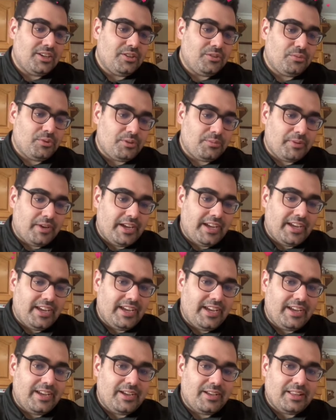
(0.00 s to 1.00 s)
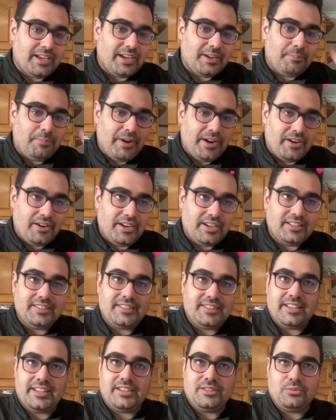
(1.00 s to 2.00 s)
with my like
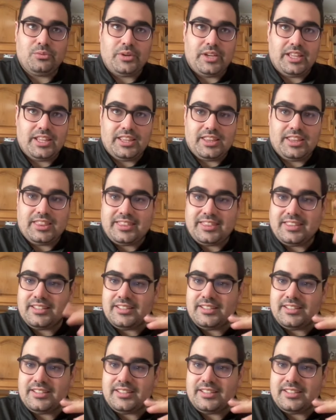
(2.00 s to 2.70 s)
parents and with